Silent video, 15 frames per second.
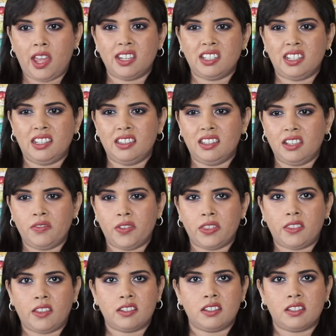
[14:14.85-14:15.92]
and in the event
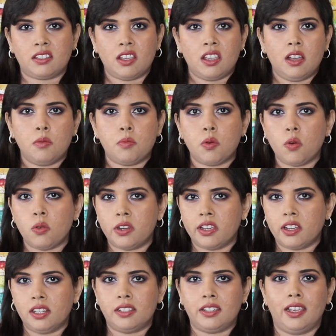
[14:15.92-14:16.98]
that it's
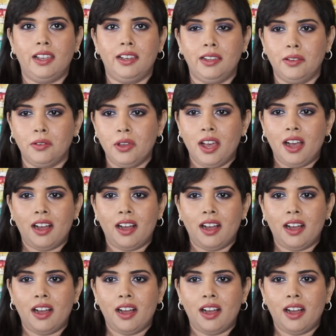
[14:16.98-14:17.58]
appalling, I'll tell you,